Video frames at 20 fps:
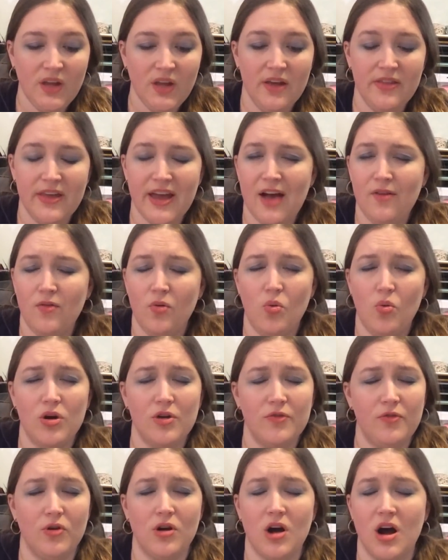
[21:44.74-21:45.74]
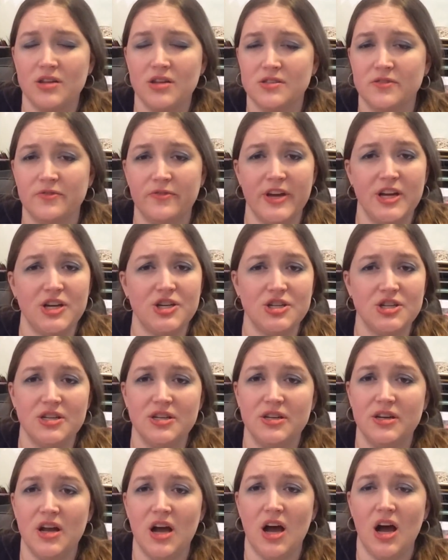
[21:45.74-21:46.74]
And they have a wonderful
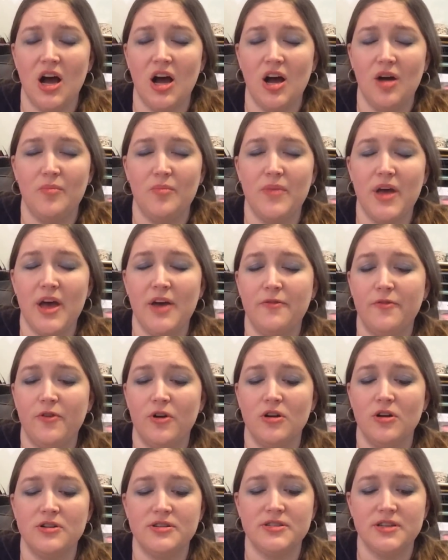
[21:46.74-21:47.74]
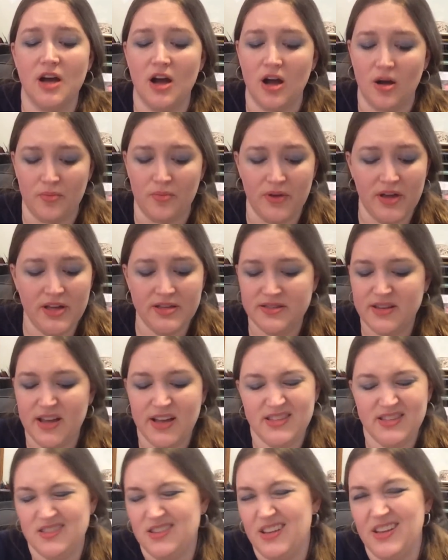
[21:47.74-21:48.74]
conservation effort. It's
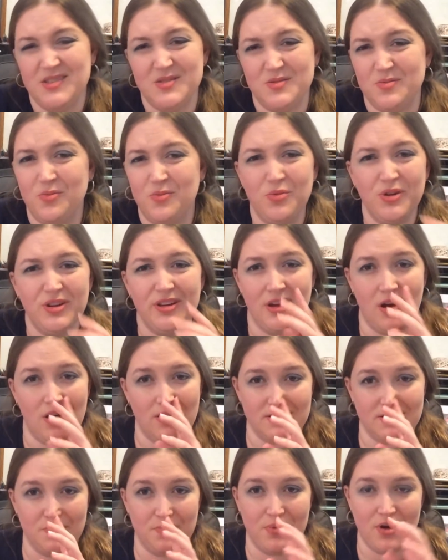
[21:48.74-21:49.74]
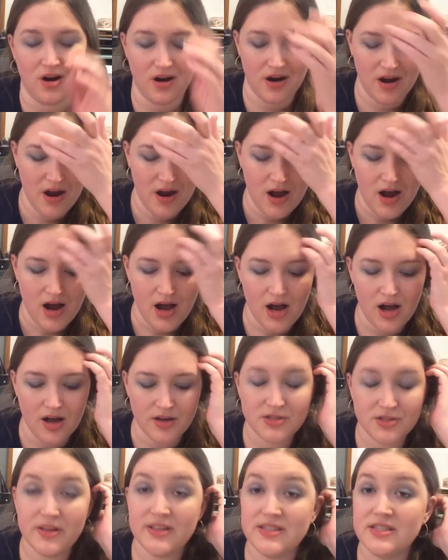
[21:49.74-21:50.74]
a really awesome park.
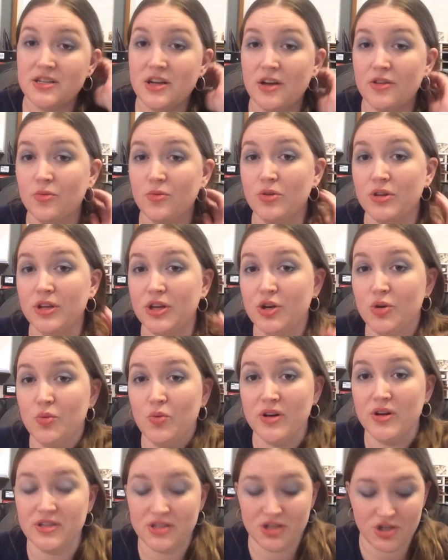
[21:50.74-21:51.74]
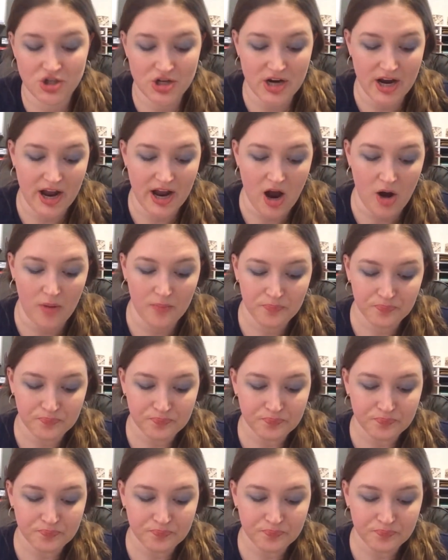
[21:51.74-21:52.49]
So that's another really good one to check out.